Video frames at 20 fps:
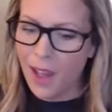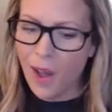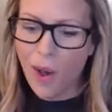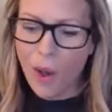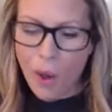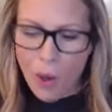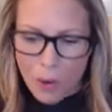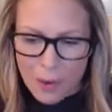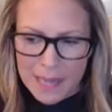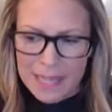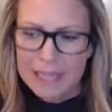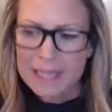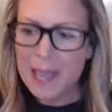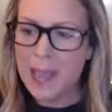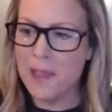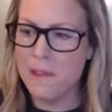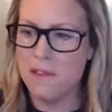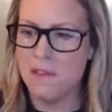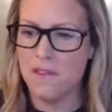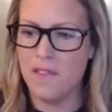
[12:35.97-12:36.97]
Always
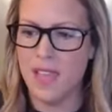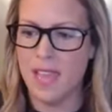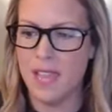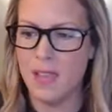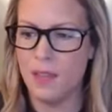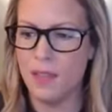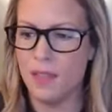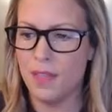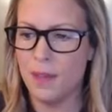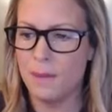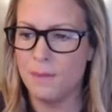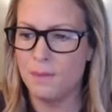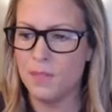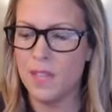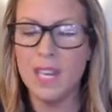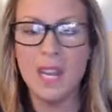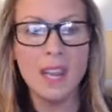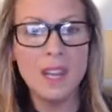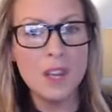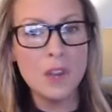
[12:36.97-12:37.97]
have faith.
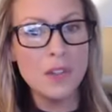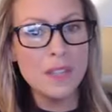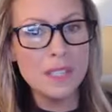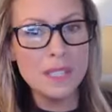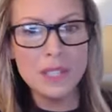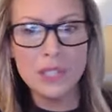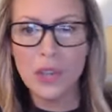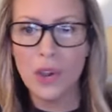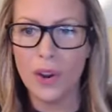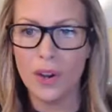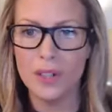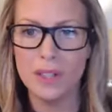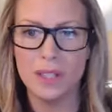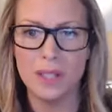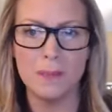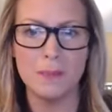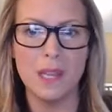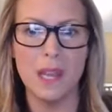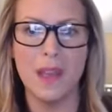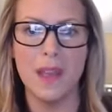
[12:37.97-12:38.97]
And I know this is hard
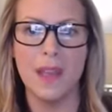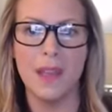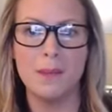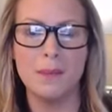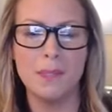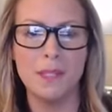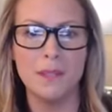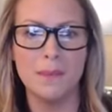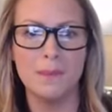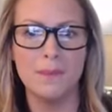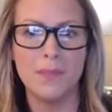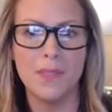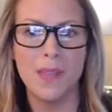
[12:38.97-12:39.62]
sometimes,